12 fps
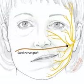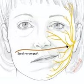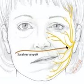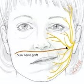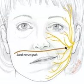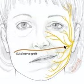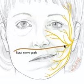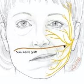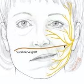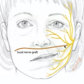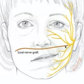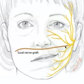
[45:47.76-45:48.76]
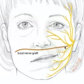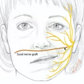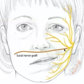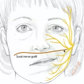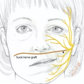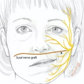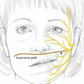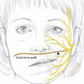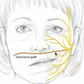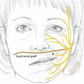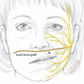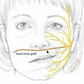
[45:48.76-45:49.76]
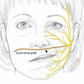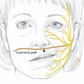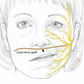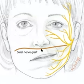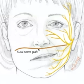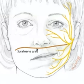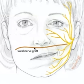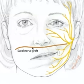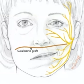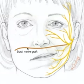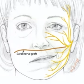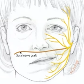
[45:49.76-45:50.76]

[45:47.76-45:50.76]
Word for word: at the side of placement of the graft and then